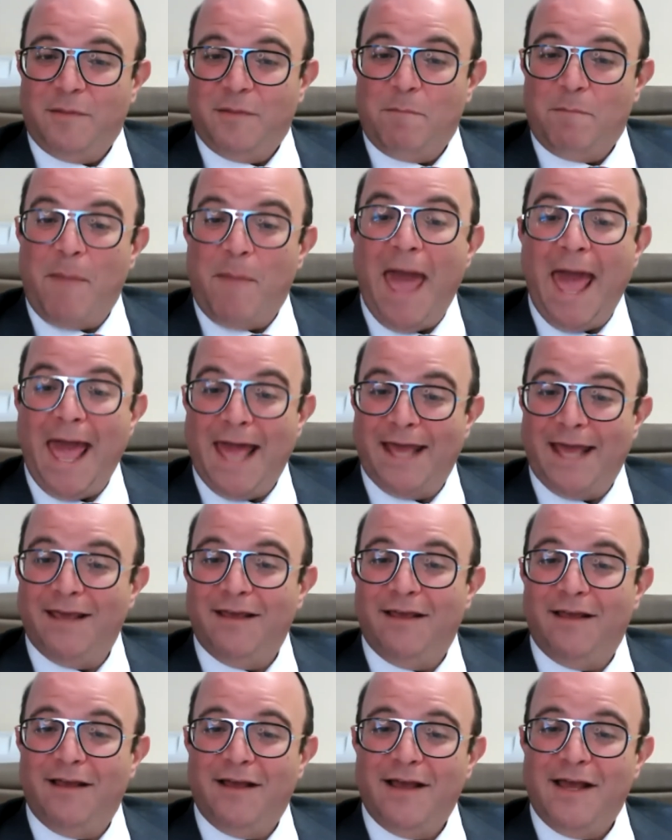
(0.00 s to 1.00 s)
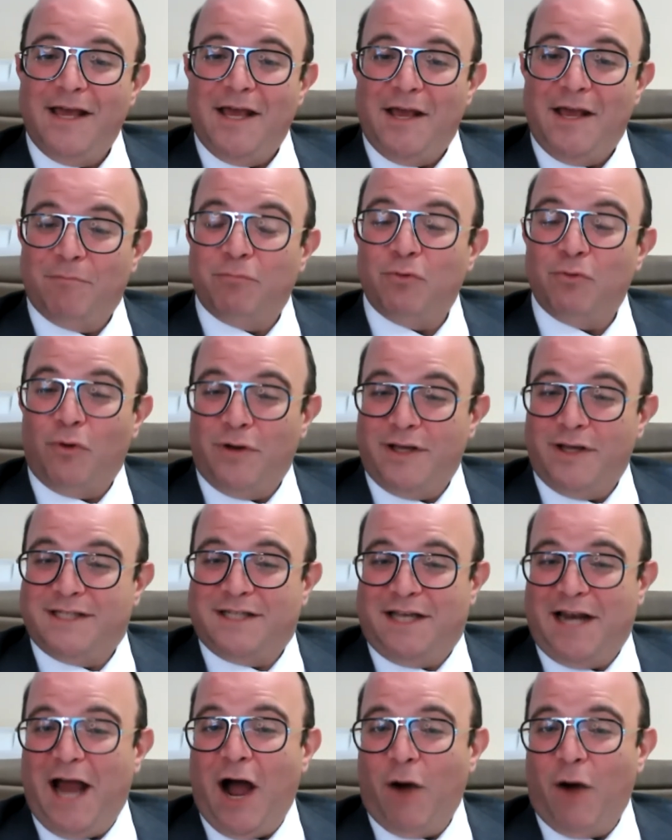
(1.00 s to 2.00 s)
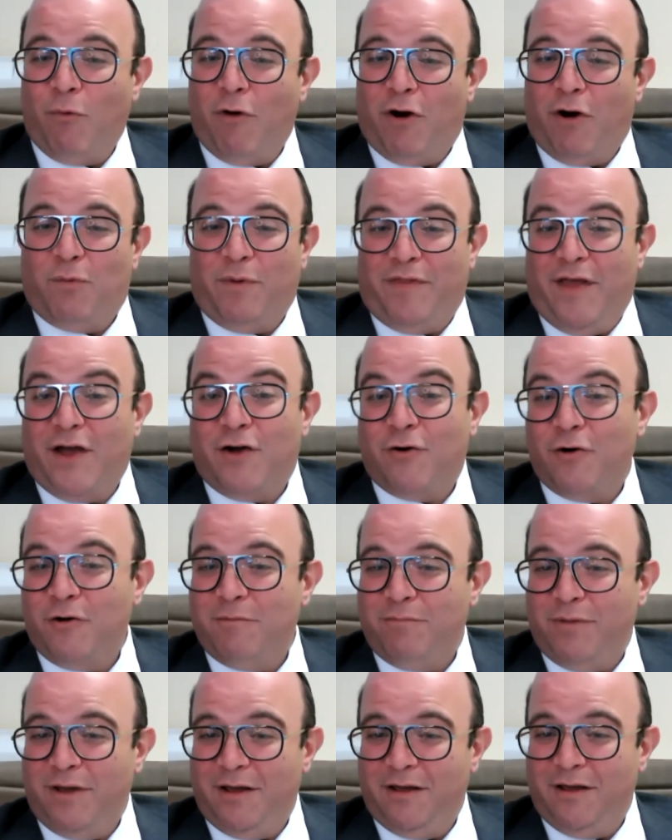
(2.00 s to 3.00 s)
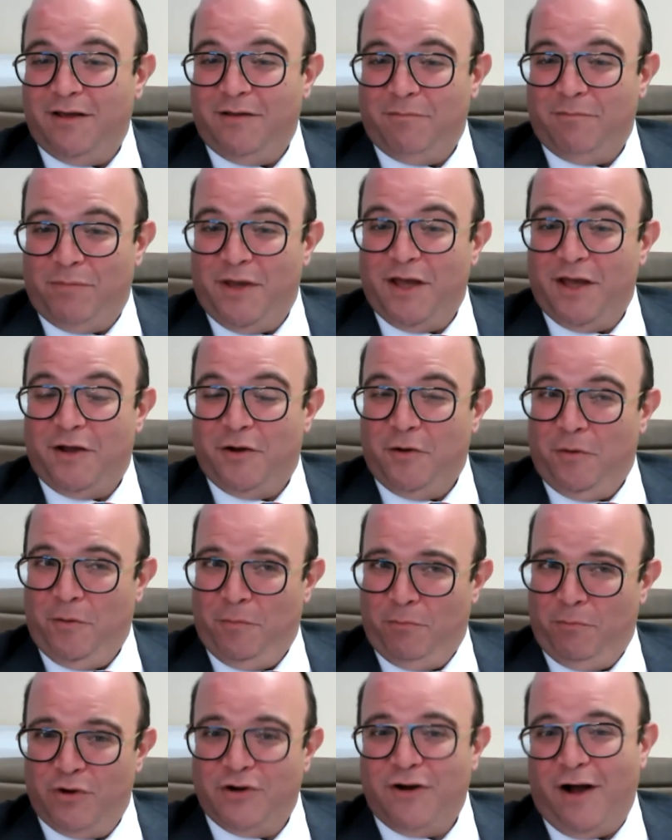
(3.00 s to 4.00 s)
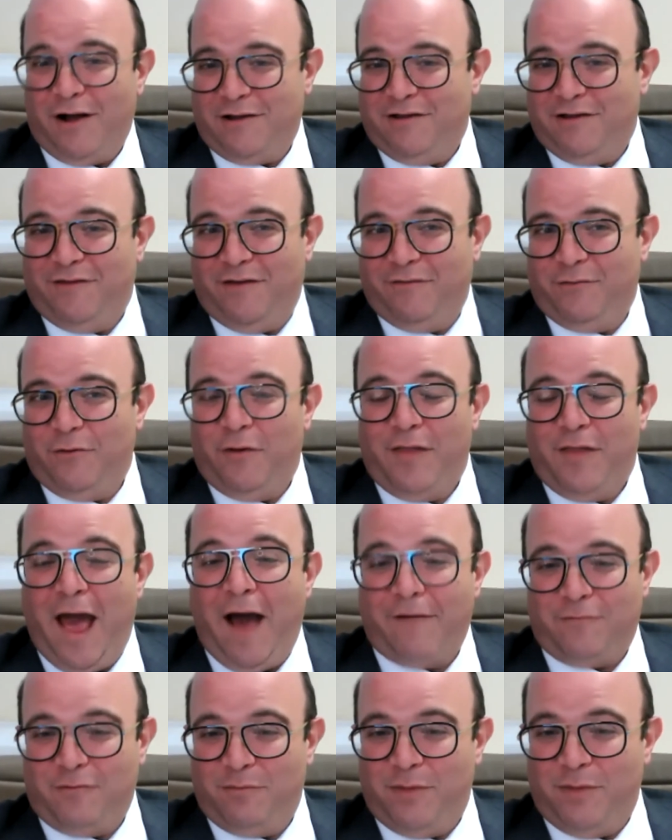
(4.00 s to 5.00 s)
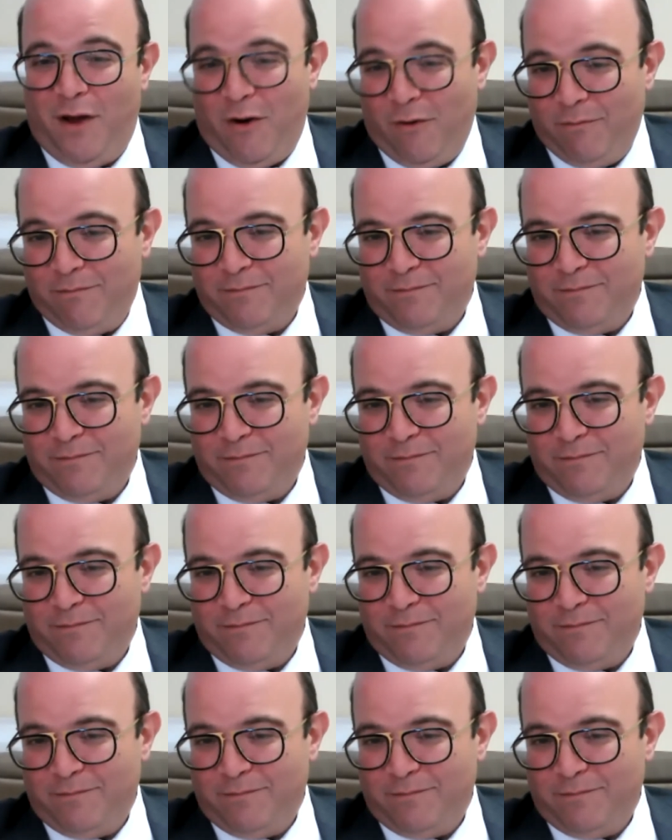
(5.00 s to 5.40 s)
pay employees to not work when they could be being productive, even though they have to be home.